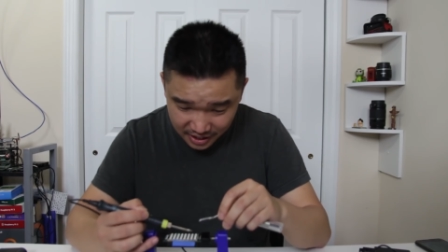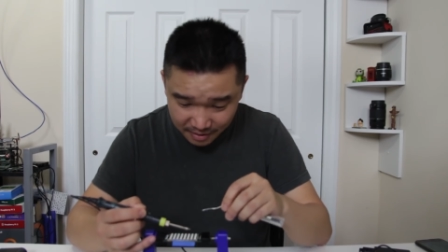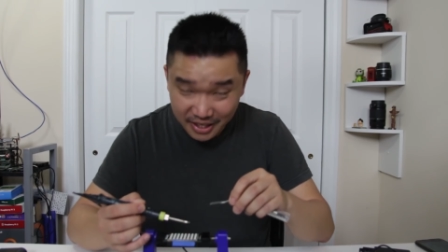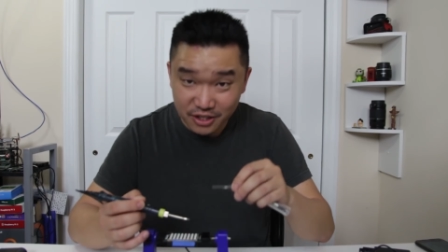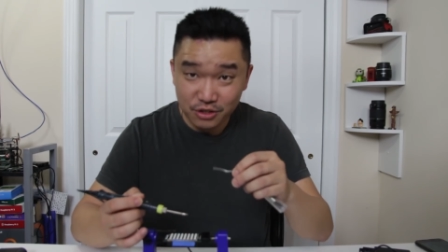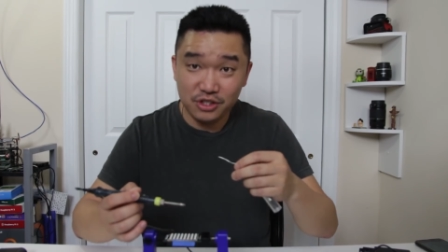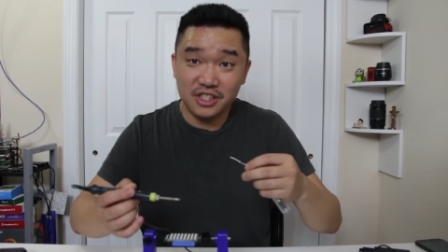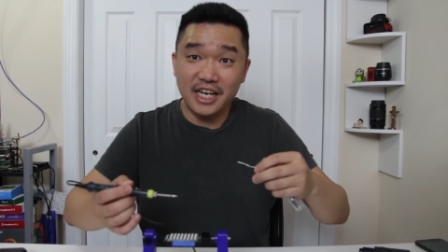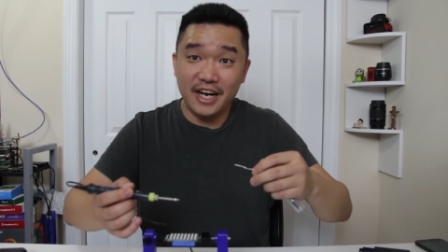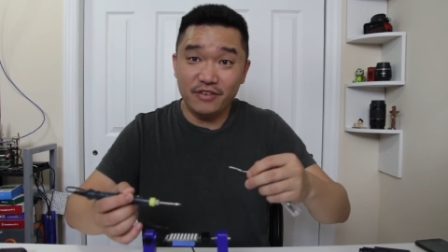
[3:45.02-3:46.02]
I'm not used to
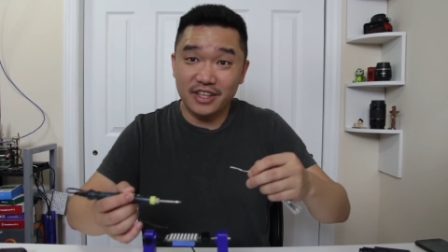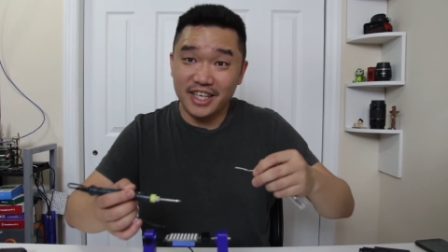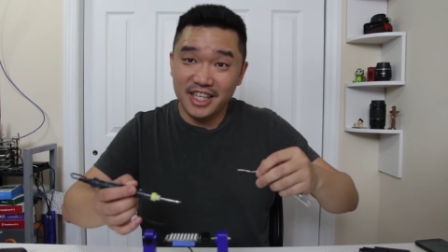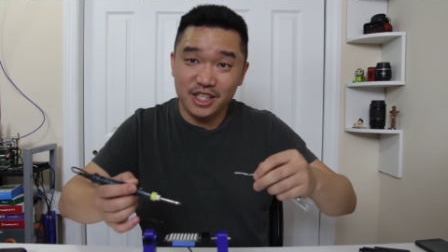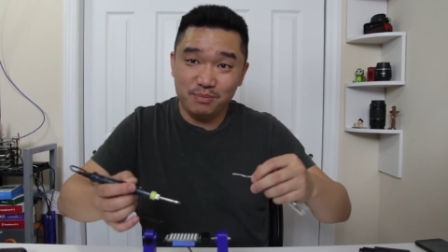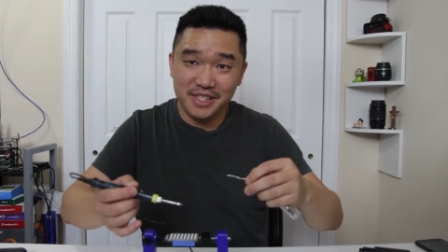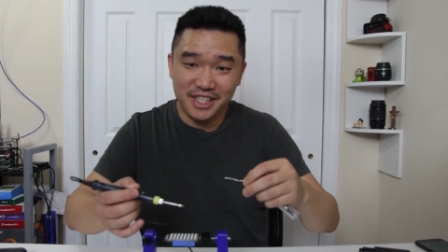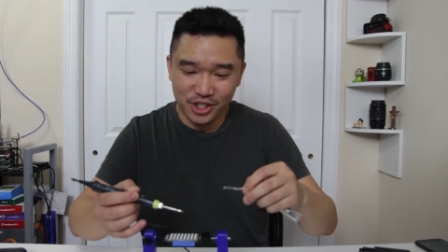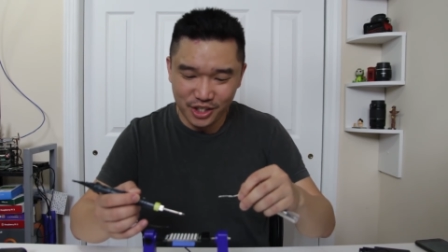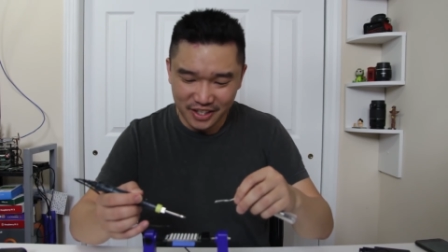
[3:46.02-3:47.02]
soldering like this
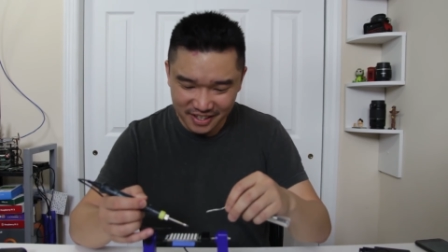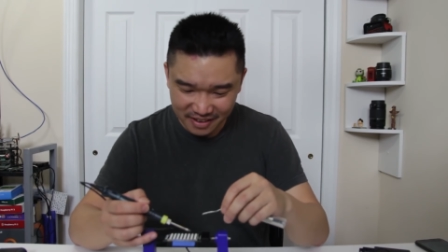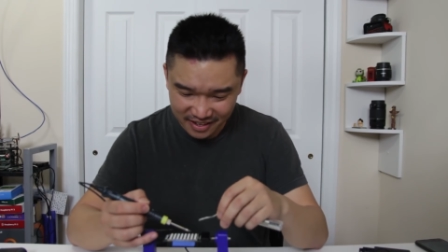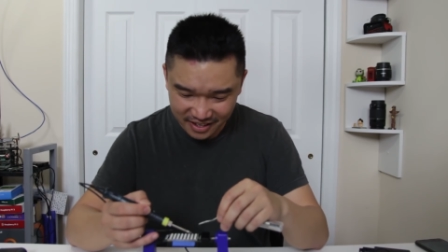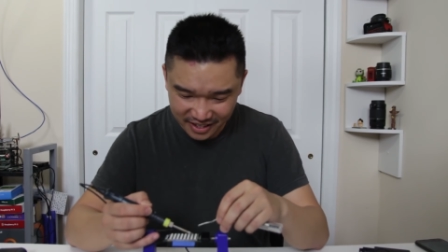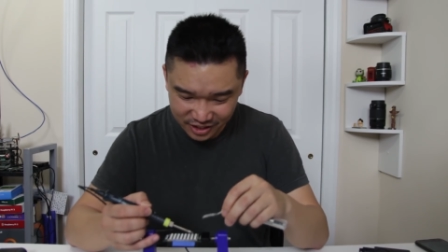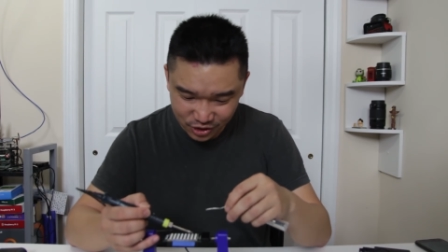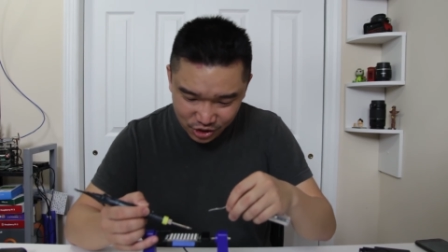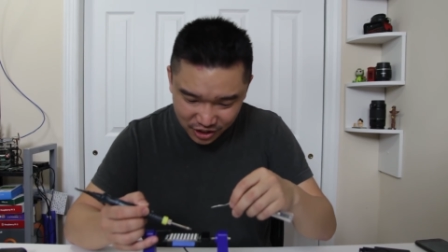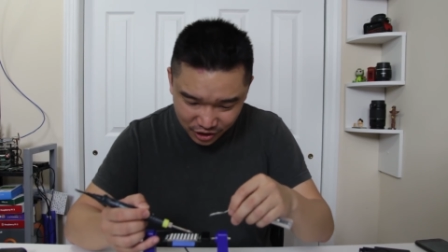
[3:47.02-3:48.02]
position. It's
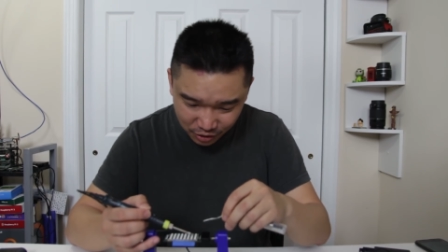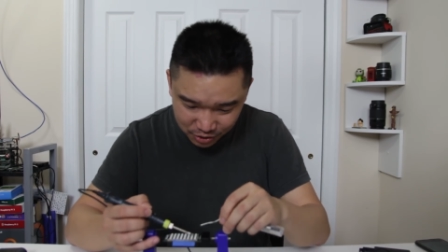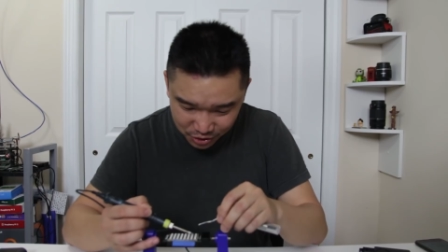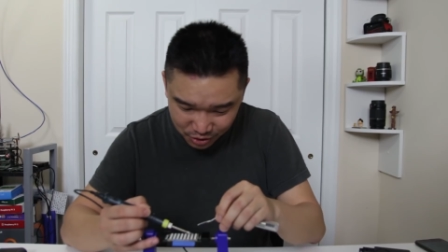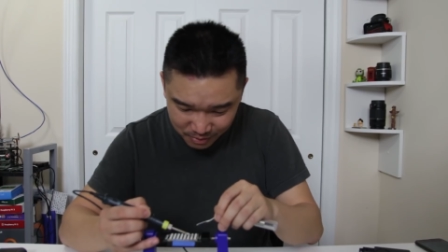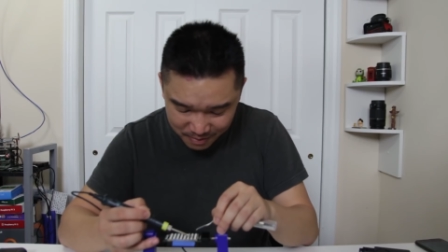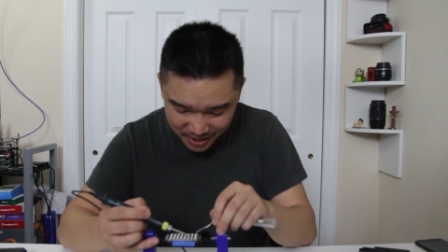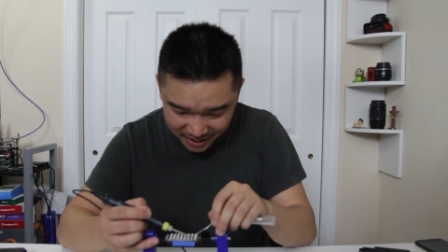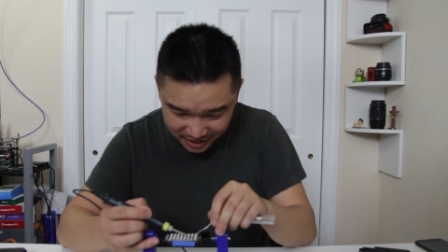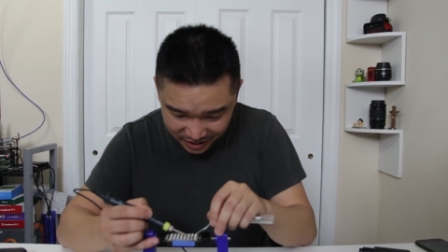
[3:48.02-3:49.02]
usually closer to me,
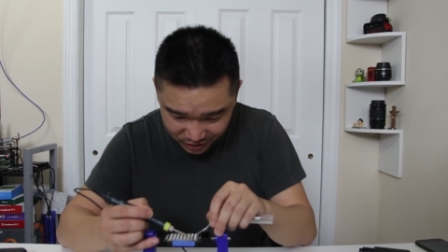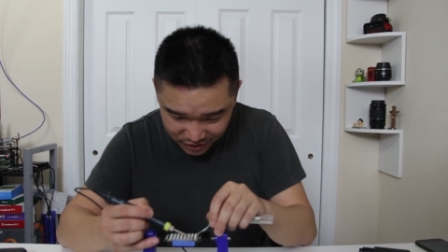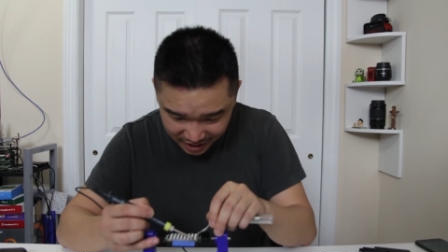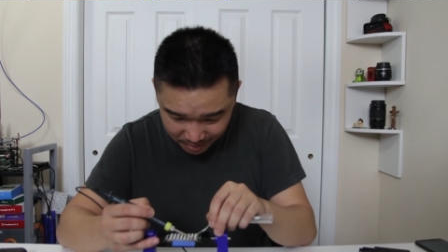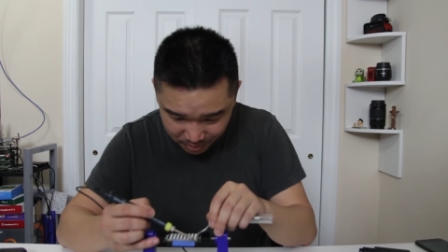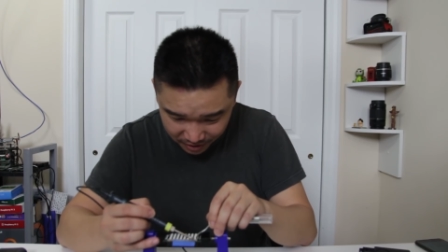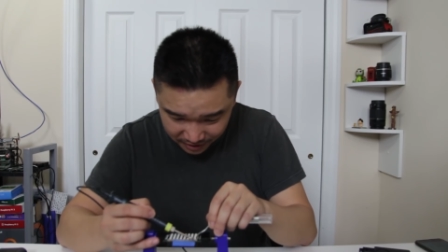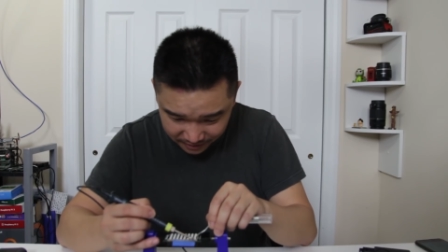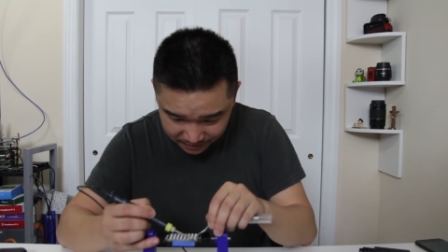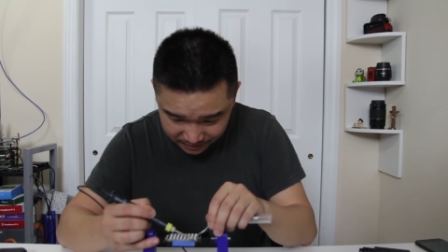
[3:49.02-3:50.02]
but you know, you get the point.